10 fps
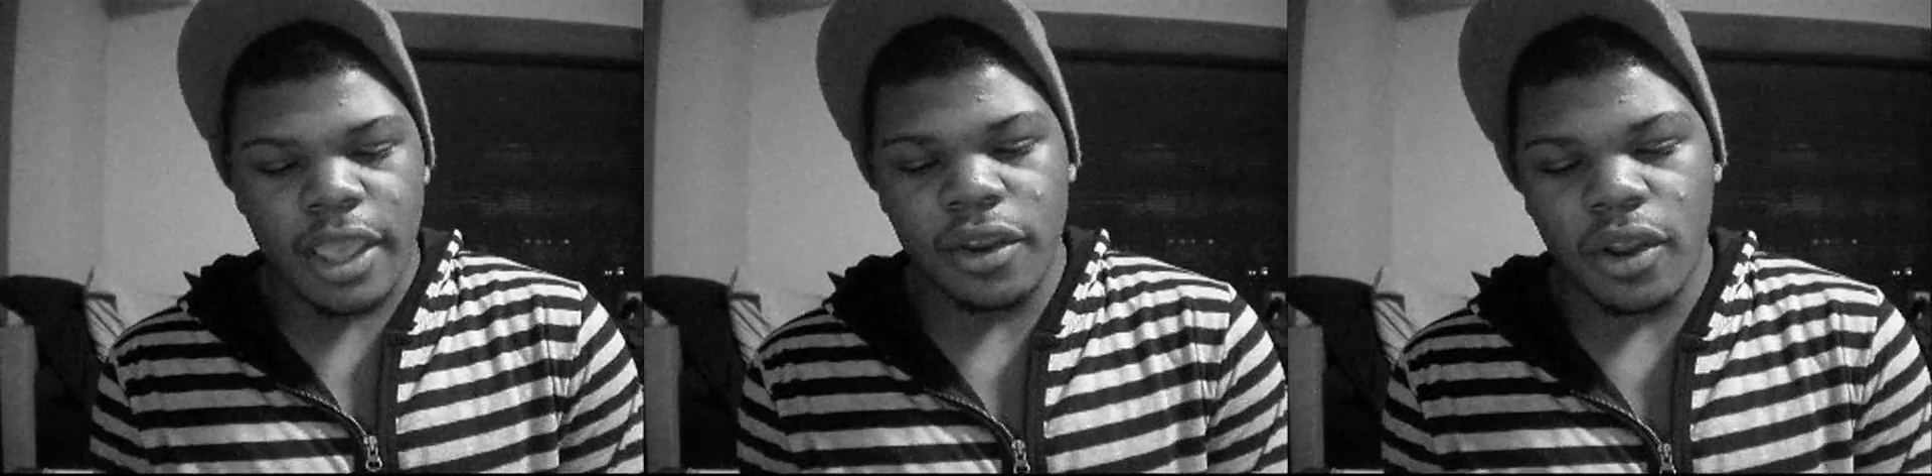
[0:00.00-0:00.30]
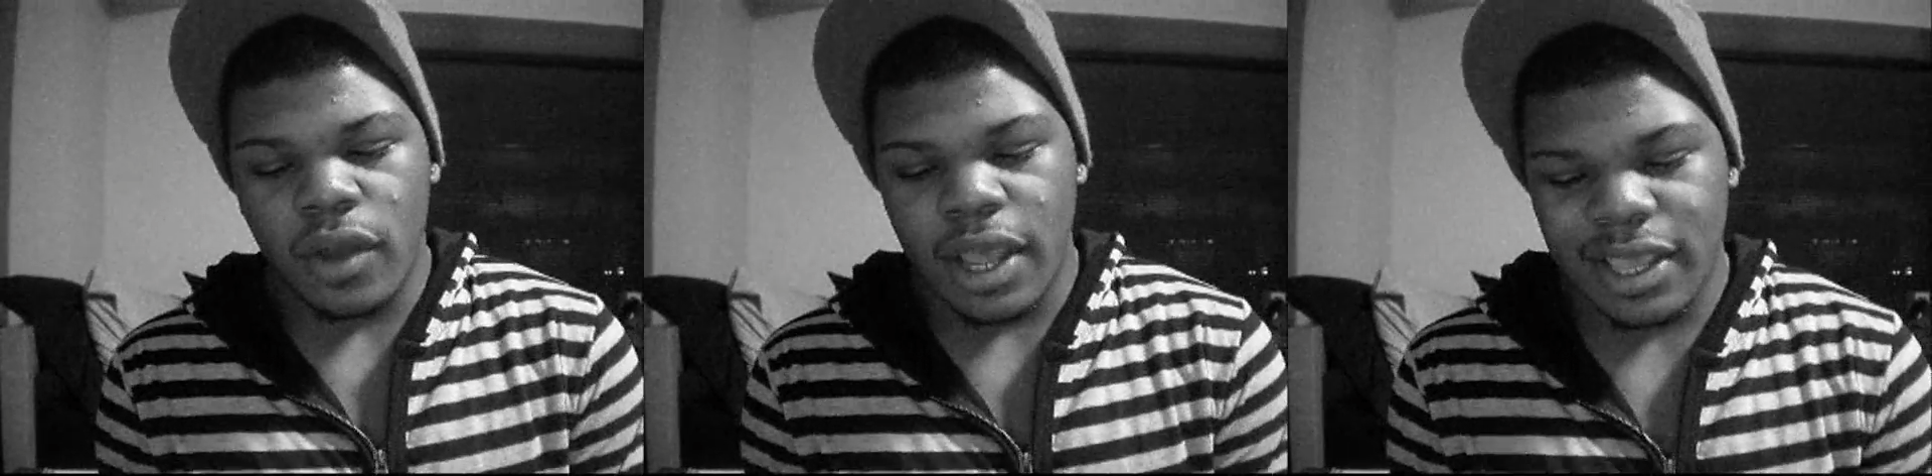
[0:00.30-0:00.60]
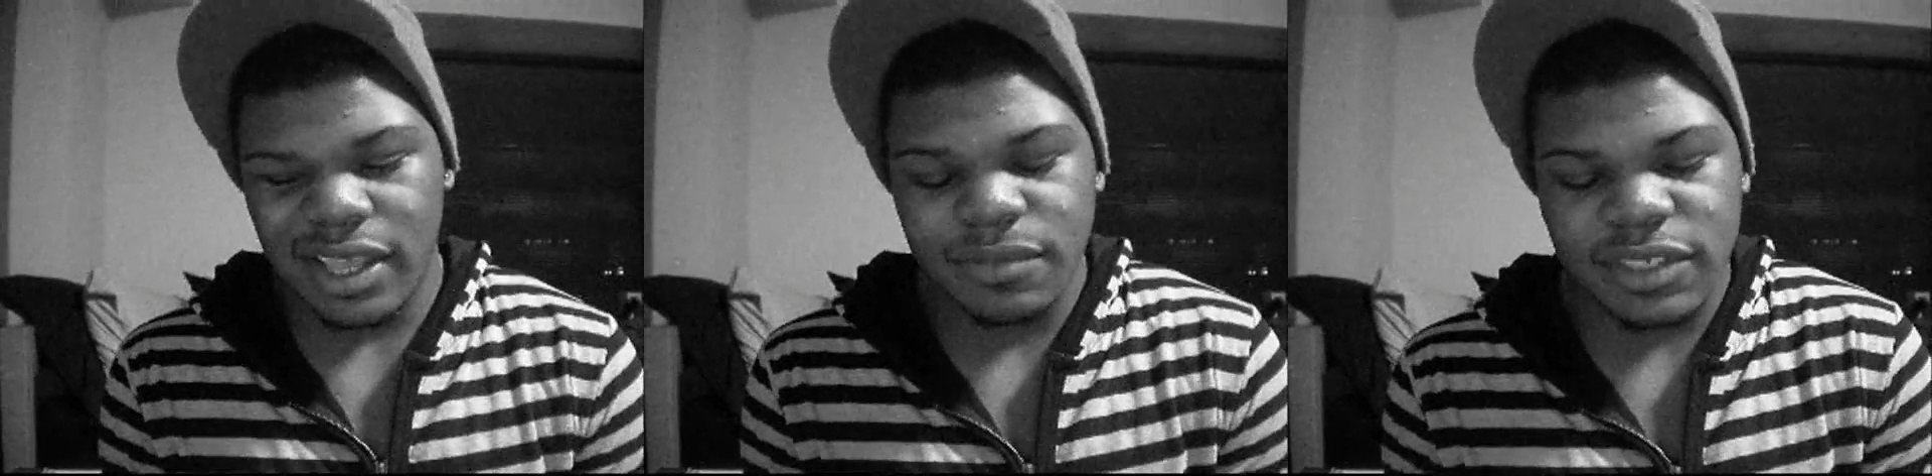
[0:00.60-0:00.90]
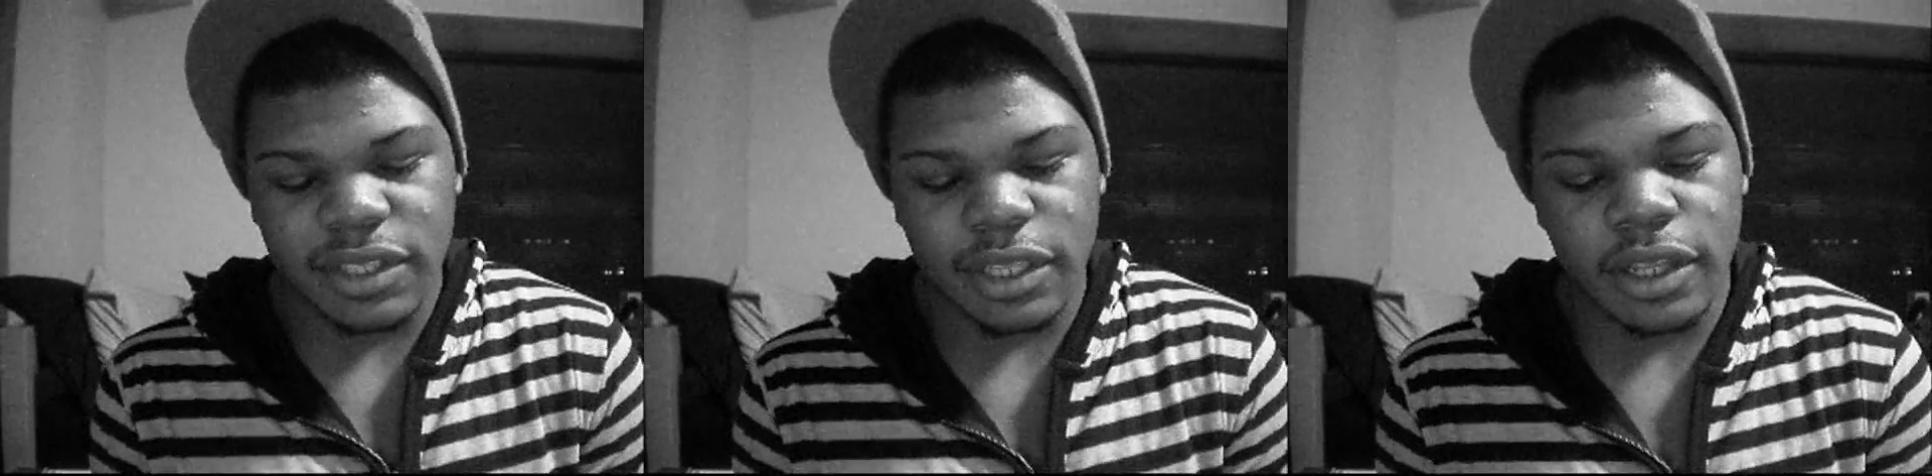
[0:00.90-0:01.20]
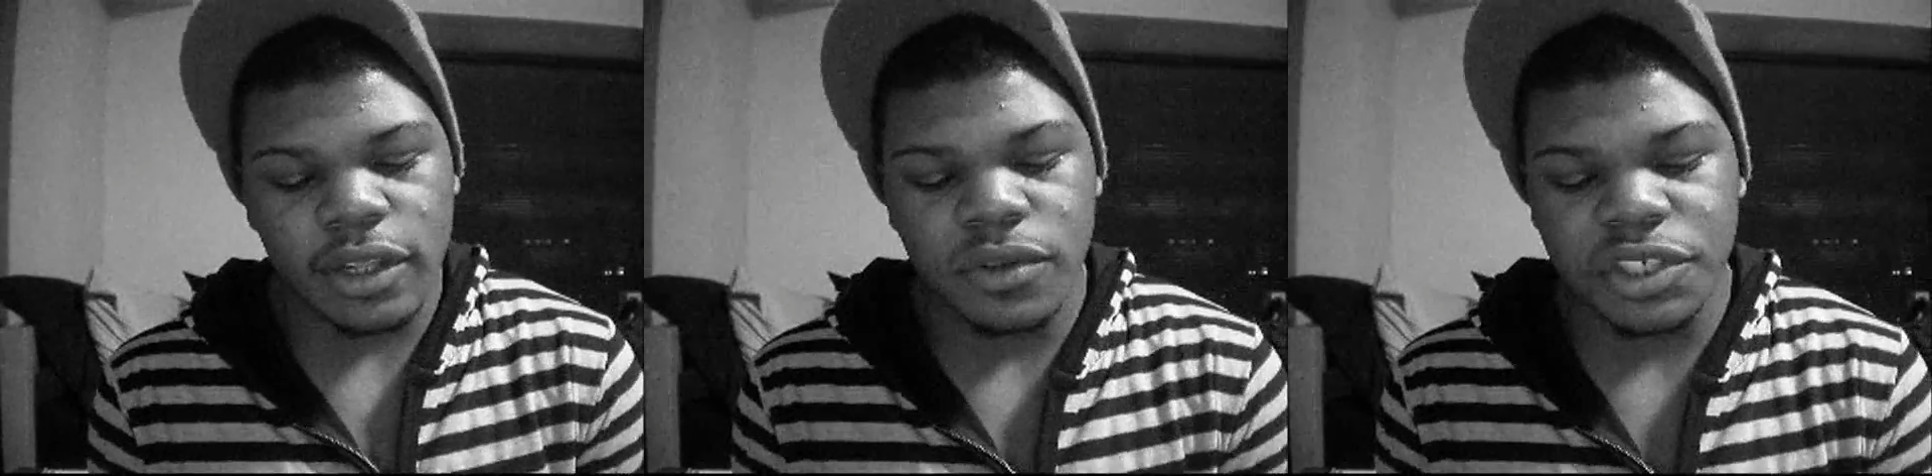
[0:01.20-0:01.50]
And I come to the
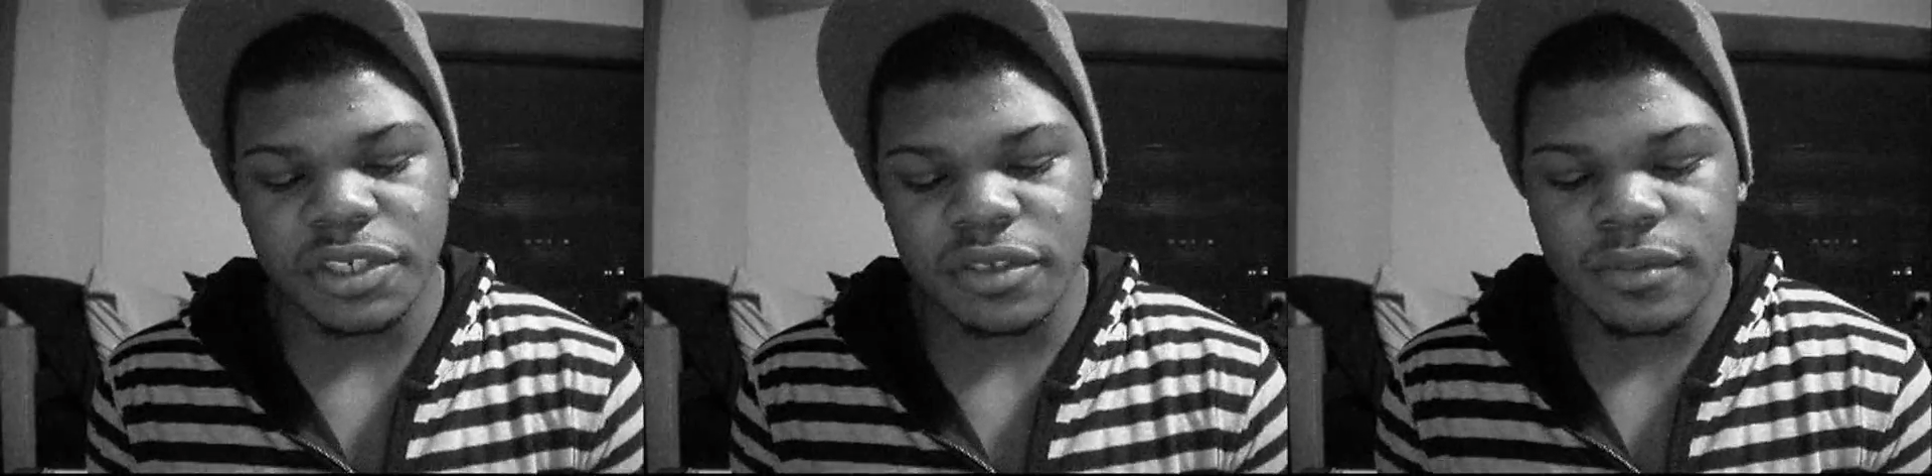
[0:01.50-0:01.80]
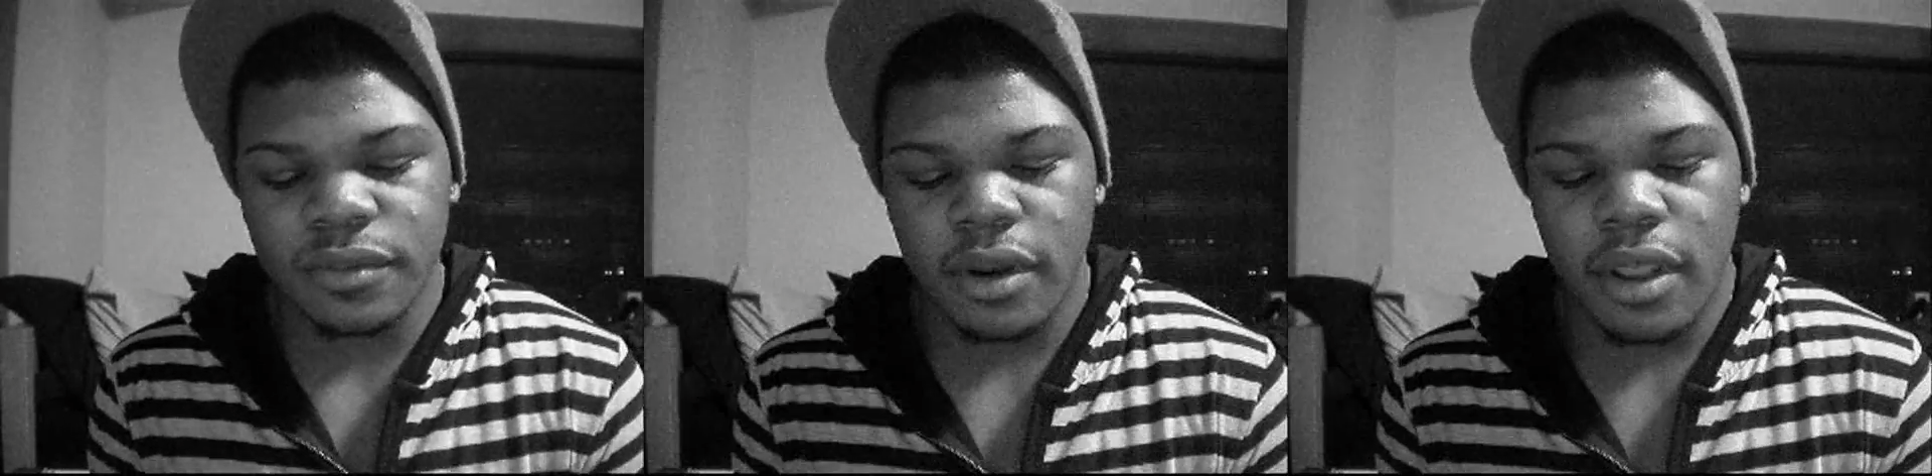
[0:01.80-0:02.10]
conclusion,